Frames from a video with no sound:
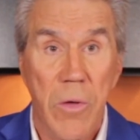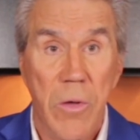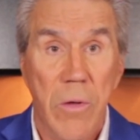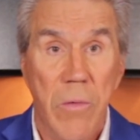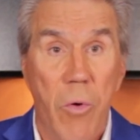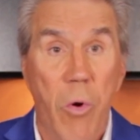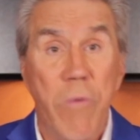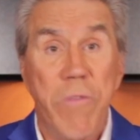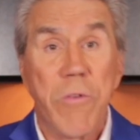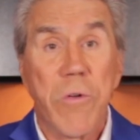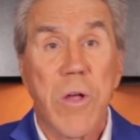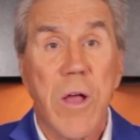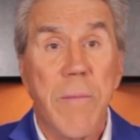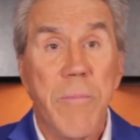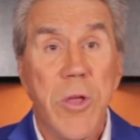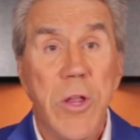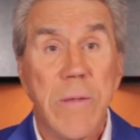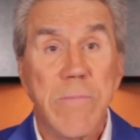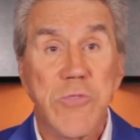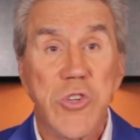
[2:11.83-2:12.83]

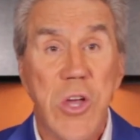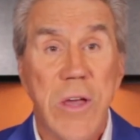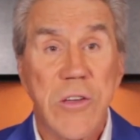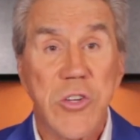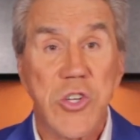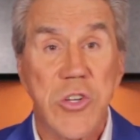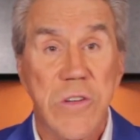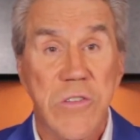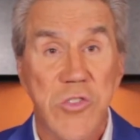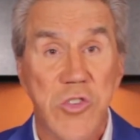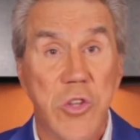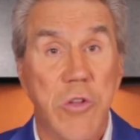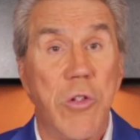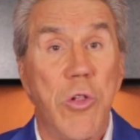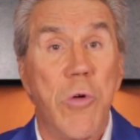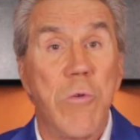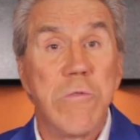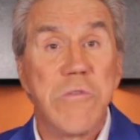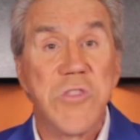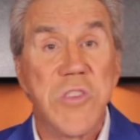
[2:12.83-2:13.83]
overcoming objections,
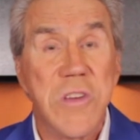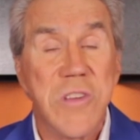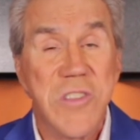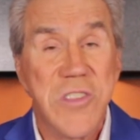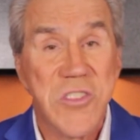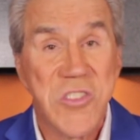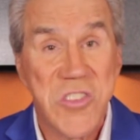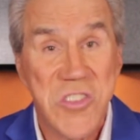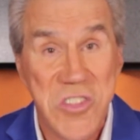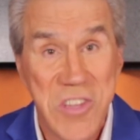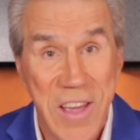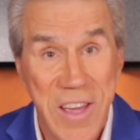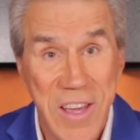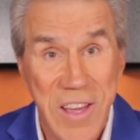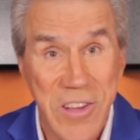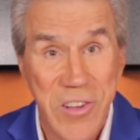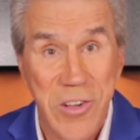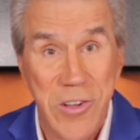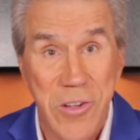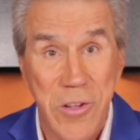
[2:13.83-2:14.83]
closing the
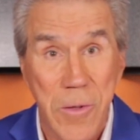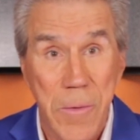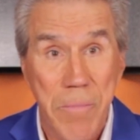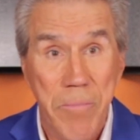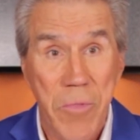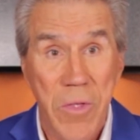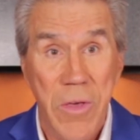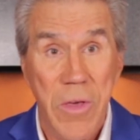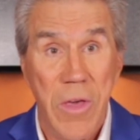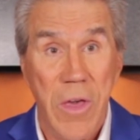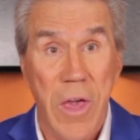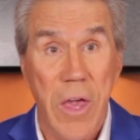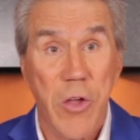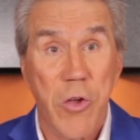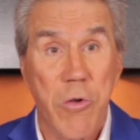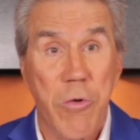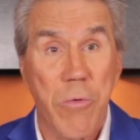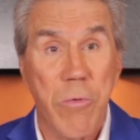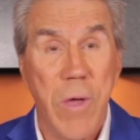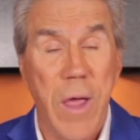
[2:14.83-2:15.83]
sale, and
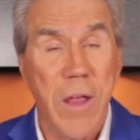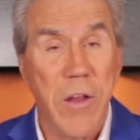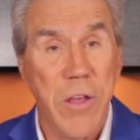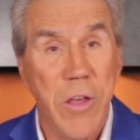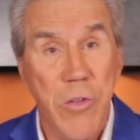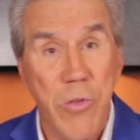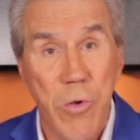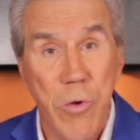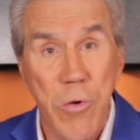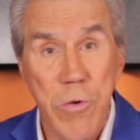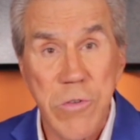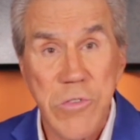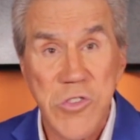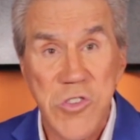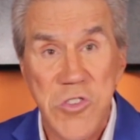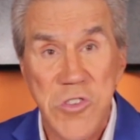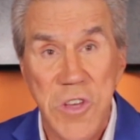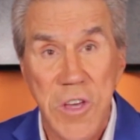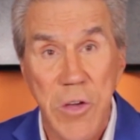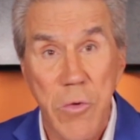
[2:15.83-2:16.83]
creating
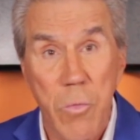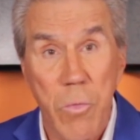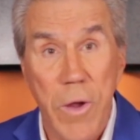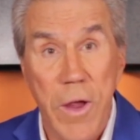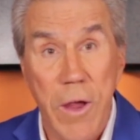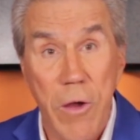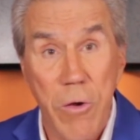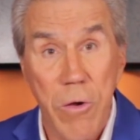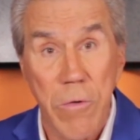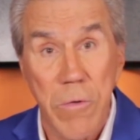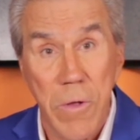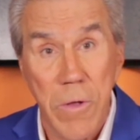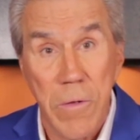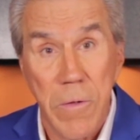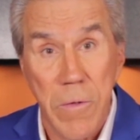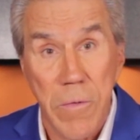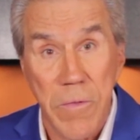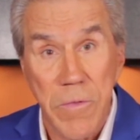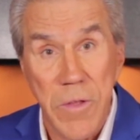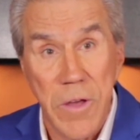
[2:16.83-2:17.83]
urgency where
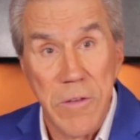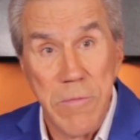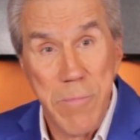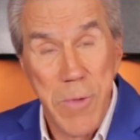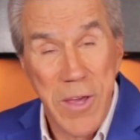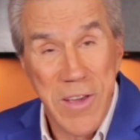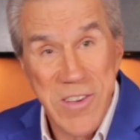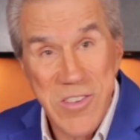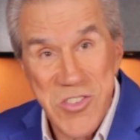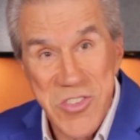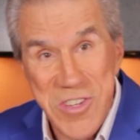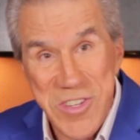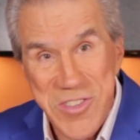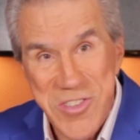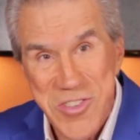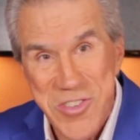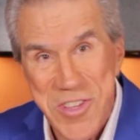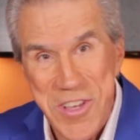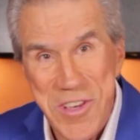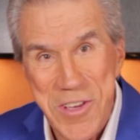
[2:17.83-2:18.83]
none may
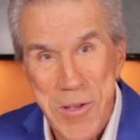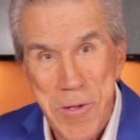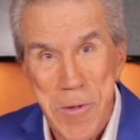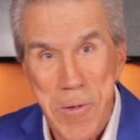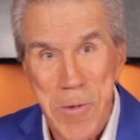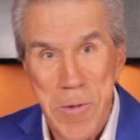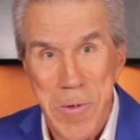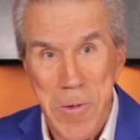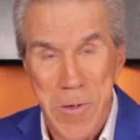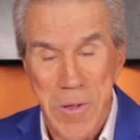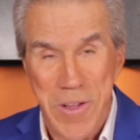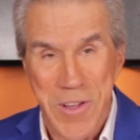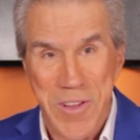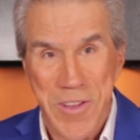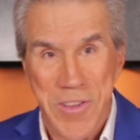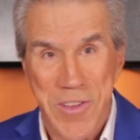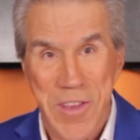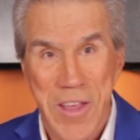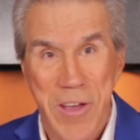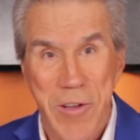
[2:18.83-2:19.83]
exist.
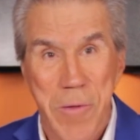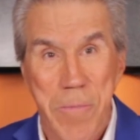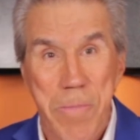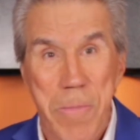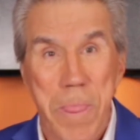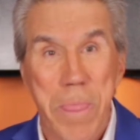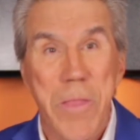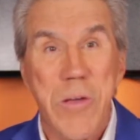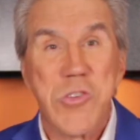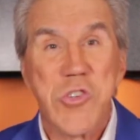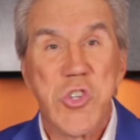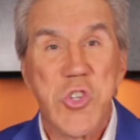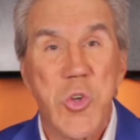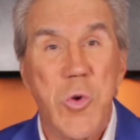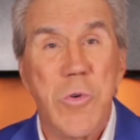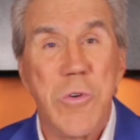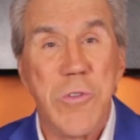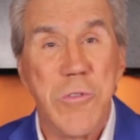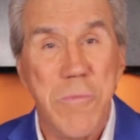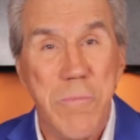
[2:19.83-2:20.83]
Now, the
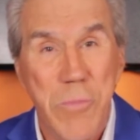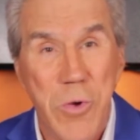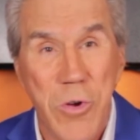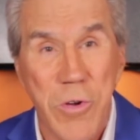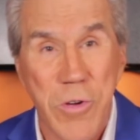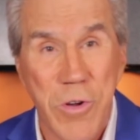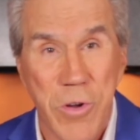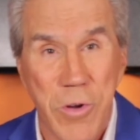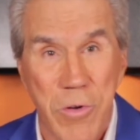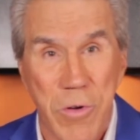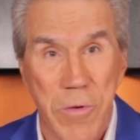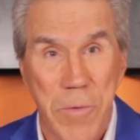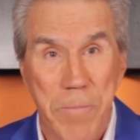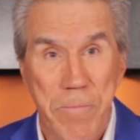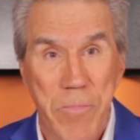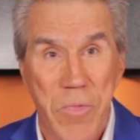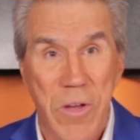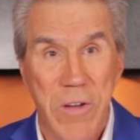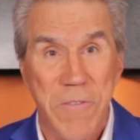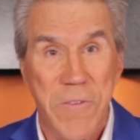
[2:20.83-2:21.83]
sole marker
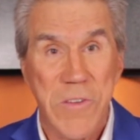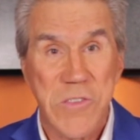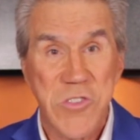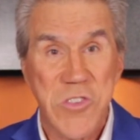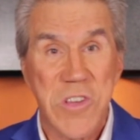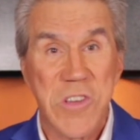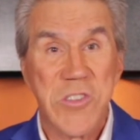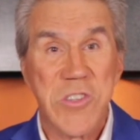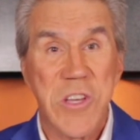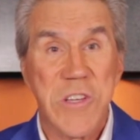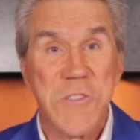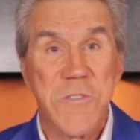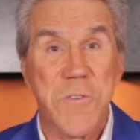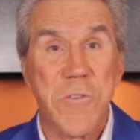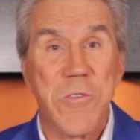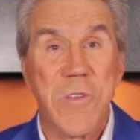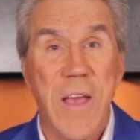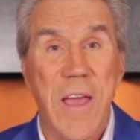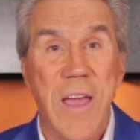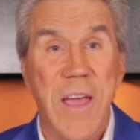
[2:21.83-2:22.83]
of a successful
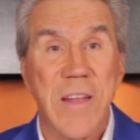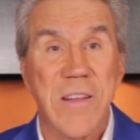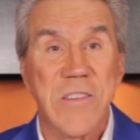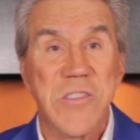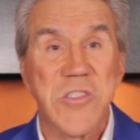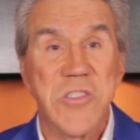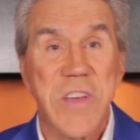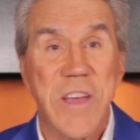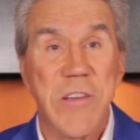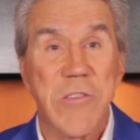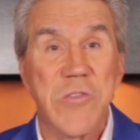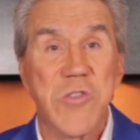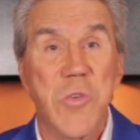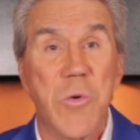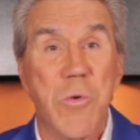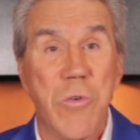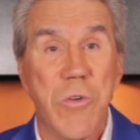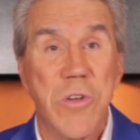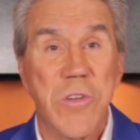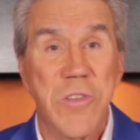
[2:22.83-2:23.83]
day in a
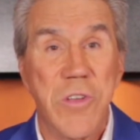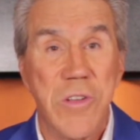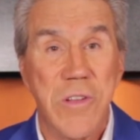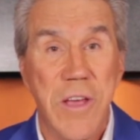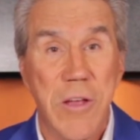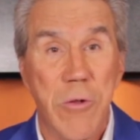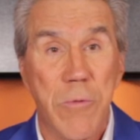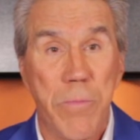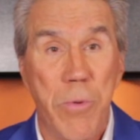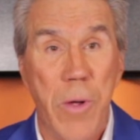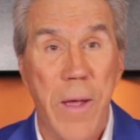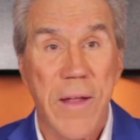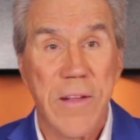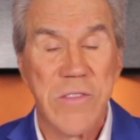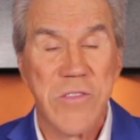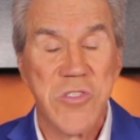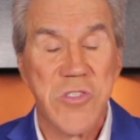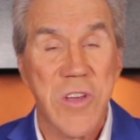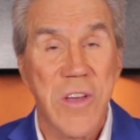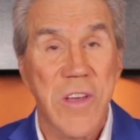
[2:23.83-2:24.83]
sales-oriented dental
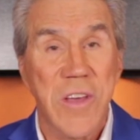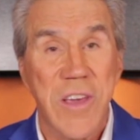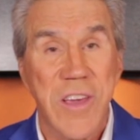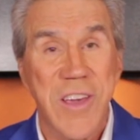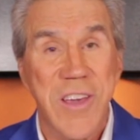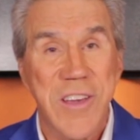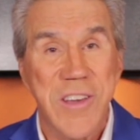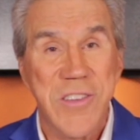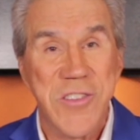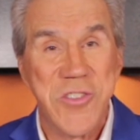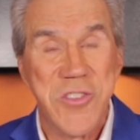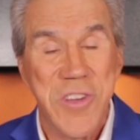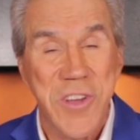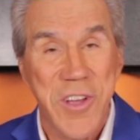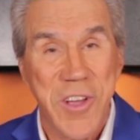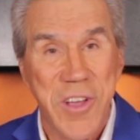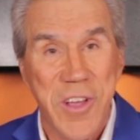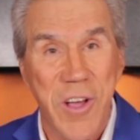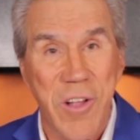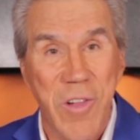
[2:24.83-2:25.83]
practice is
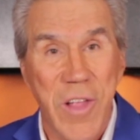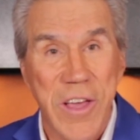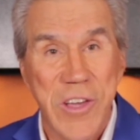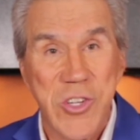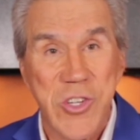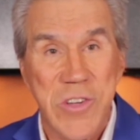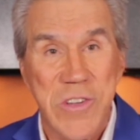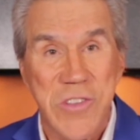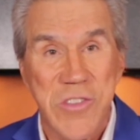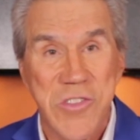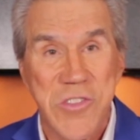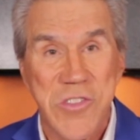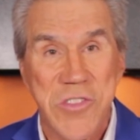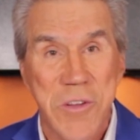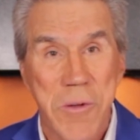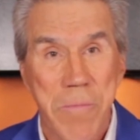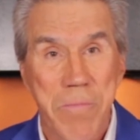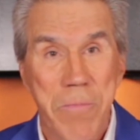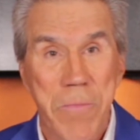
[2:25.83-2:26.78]
collections.